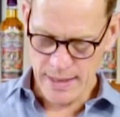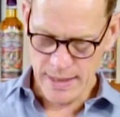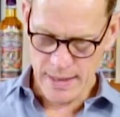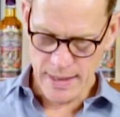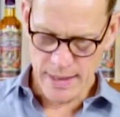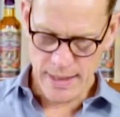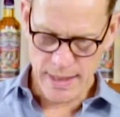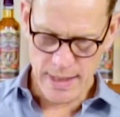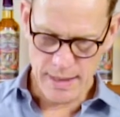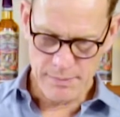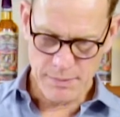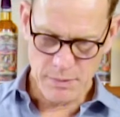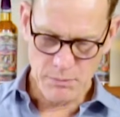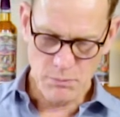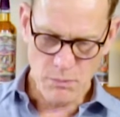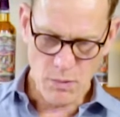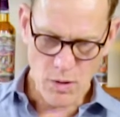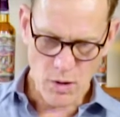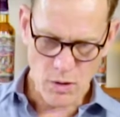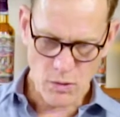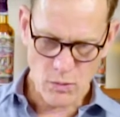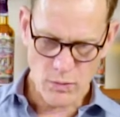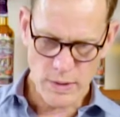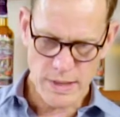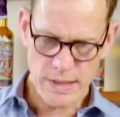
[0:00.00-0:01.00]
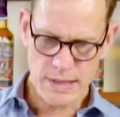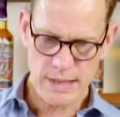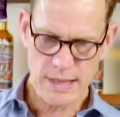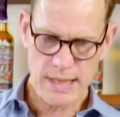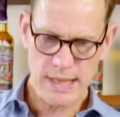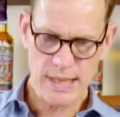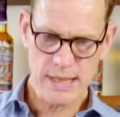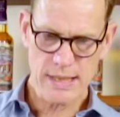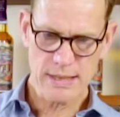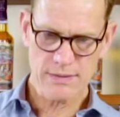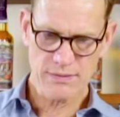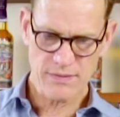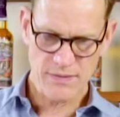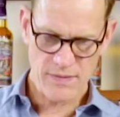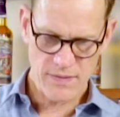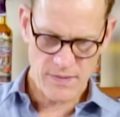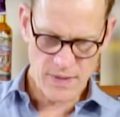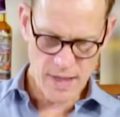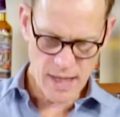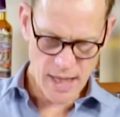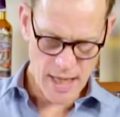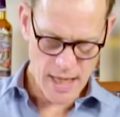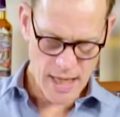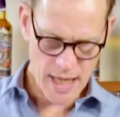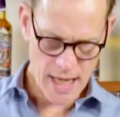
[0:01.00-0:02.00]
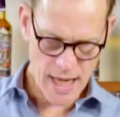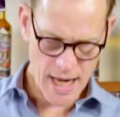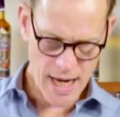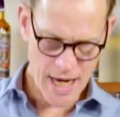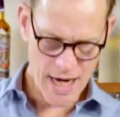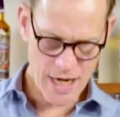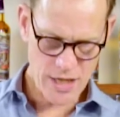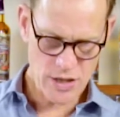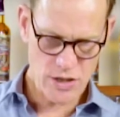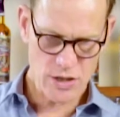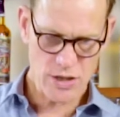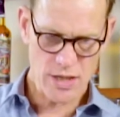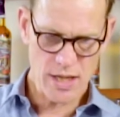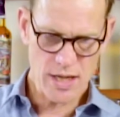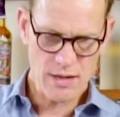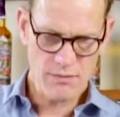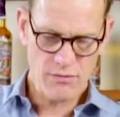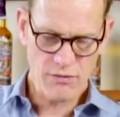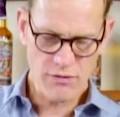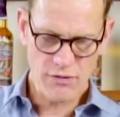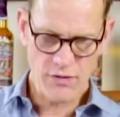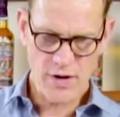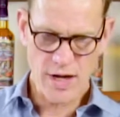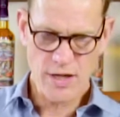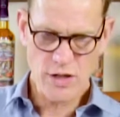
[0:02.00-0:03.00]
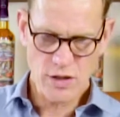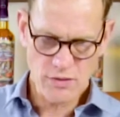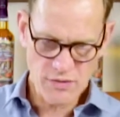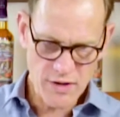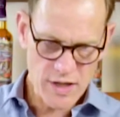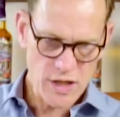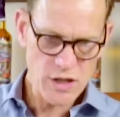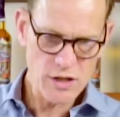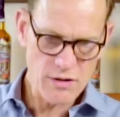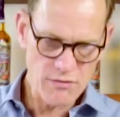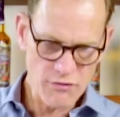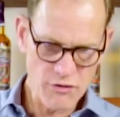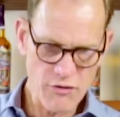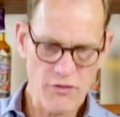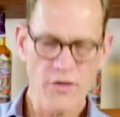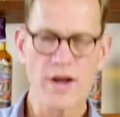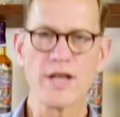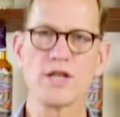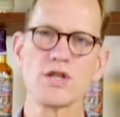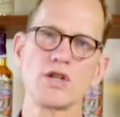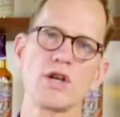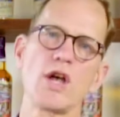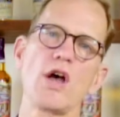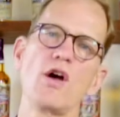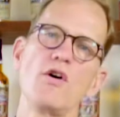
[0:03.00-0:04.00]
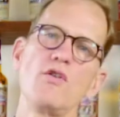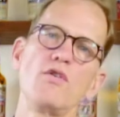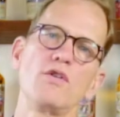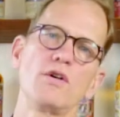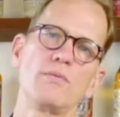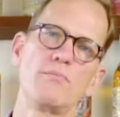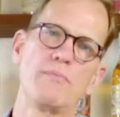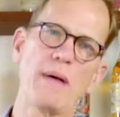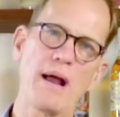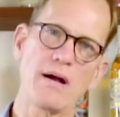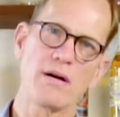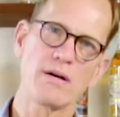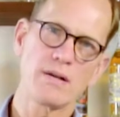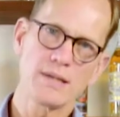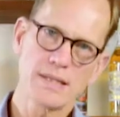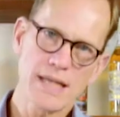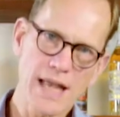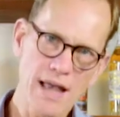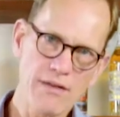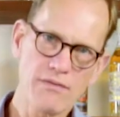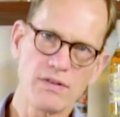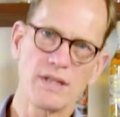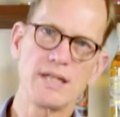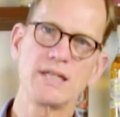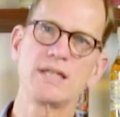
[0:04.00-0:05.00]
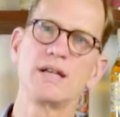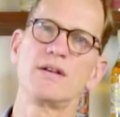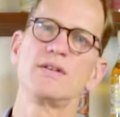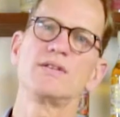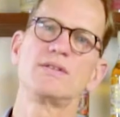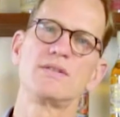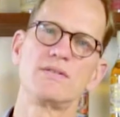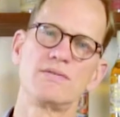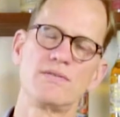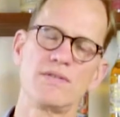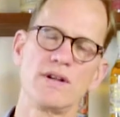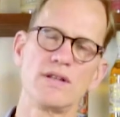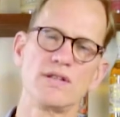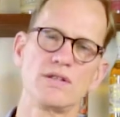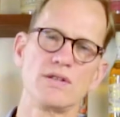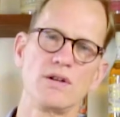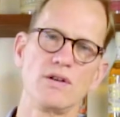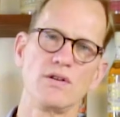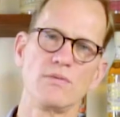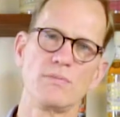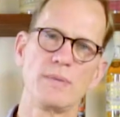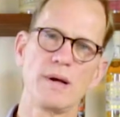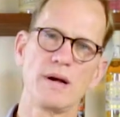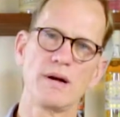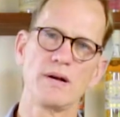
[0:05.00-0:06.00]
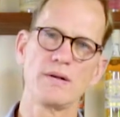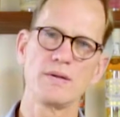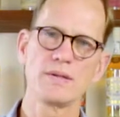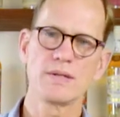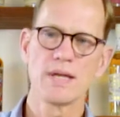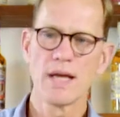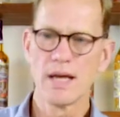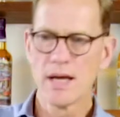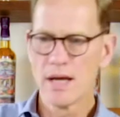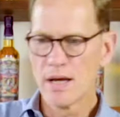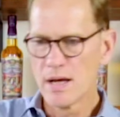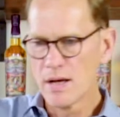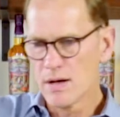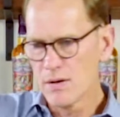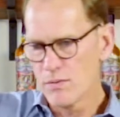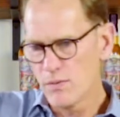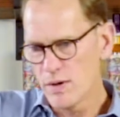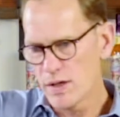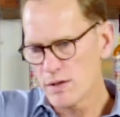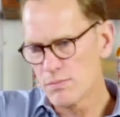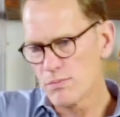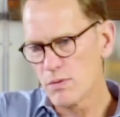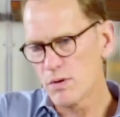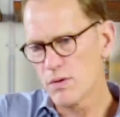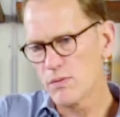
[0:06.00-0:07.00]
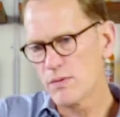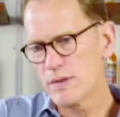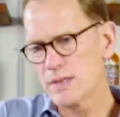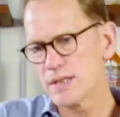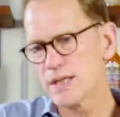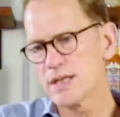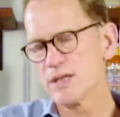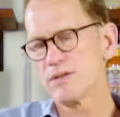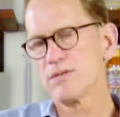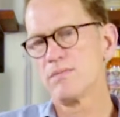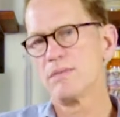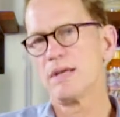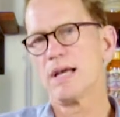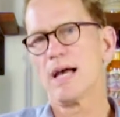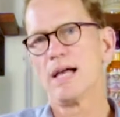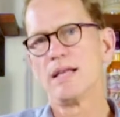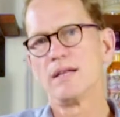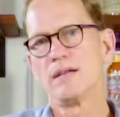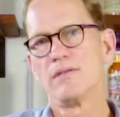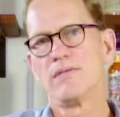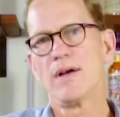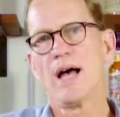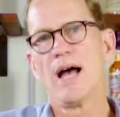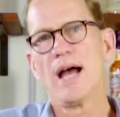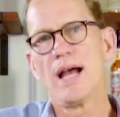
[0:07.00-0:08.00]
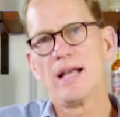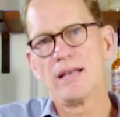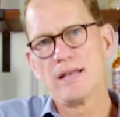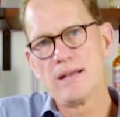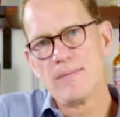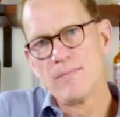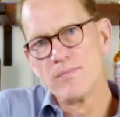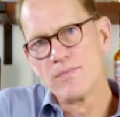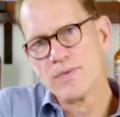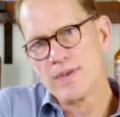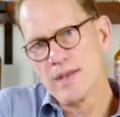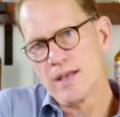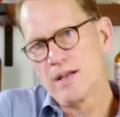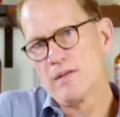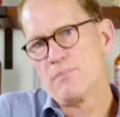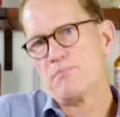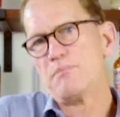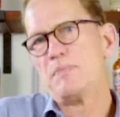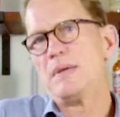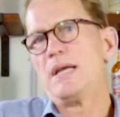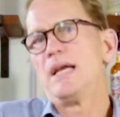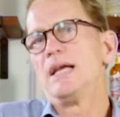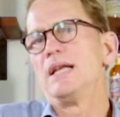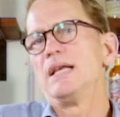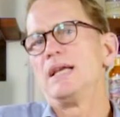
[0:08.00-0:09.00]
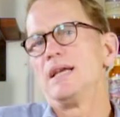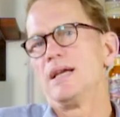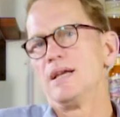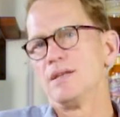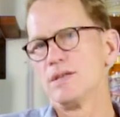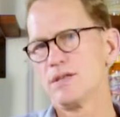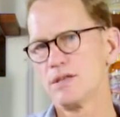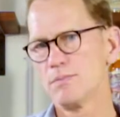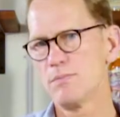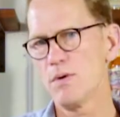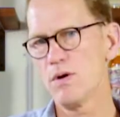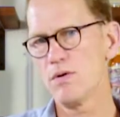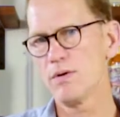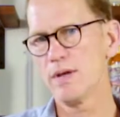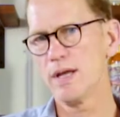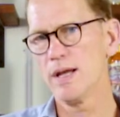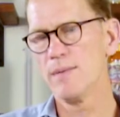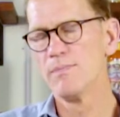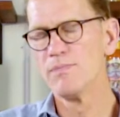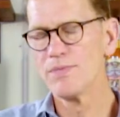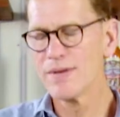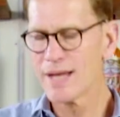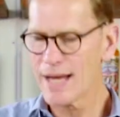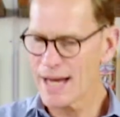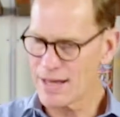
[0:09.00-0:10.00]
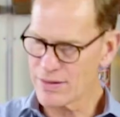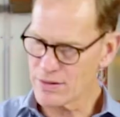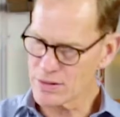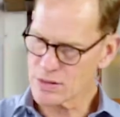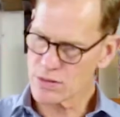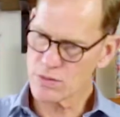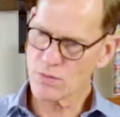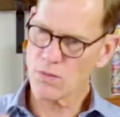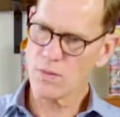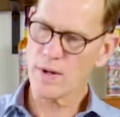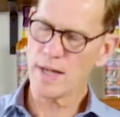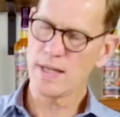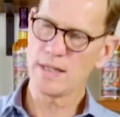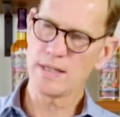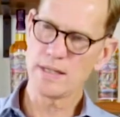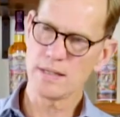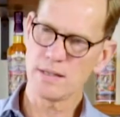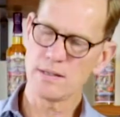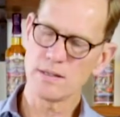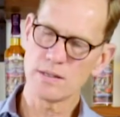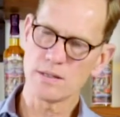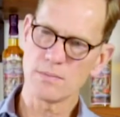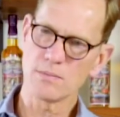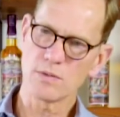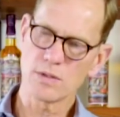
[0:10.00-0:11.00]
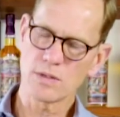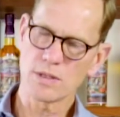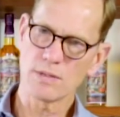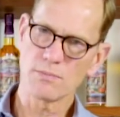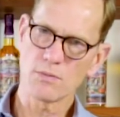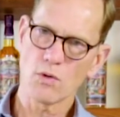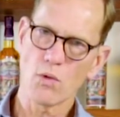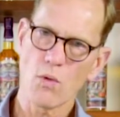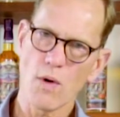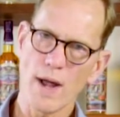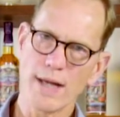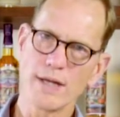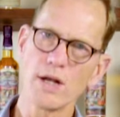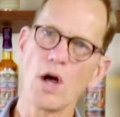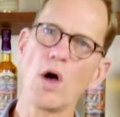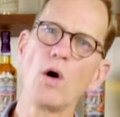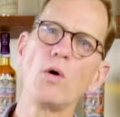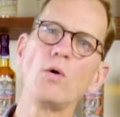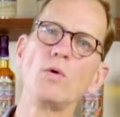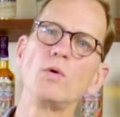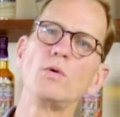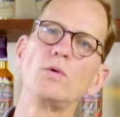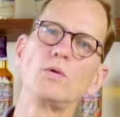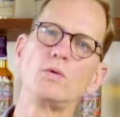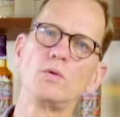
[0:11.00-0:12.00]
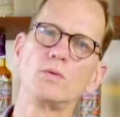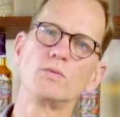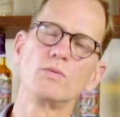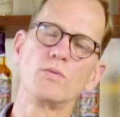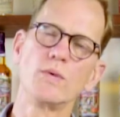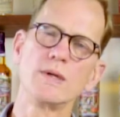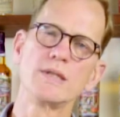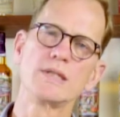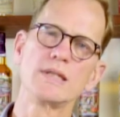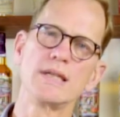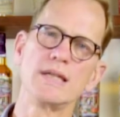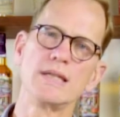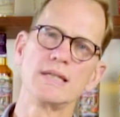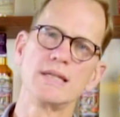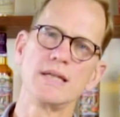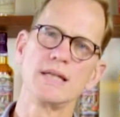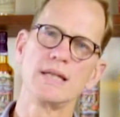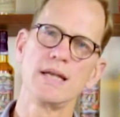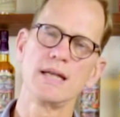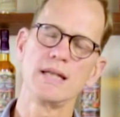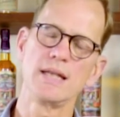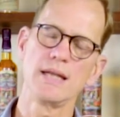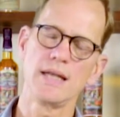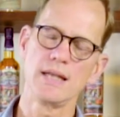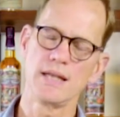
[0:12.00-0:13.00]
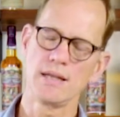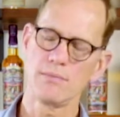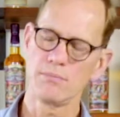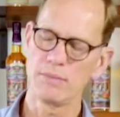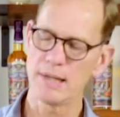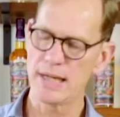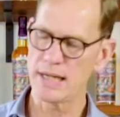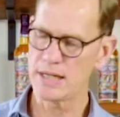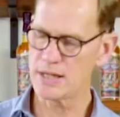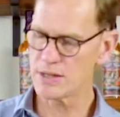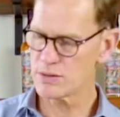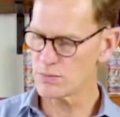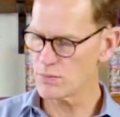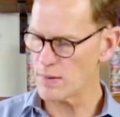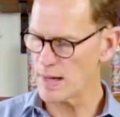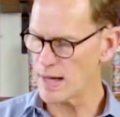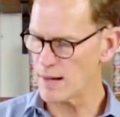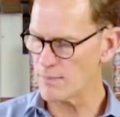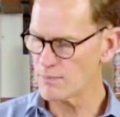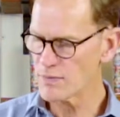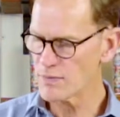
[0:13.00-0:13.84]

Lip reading: malt whiskies aged in finished in French oak barrels, heavily toasted French oak barrels, with malt whiskies from the island of Islay that are peaty and smoky. And there's quite some quite old whiskies in the blend as well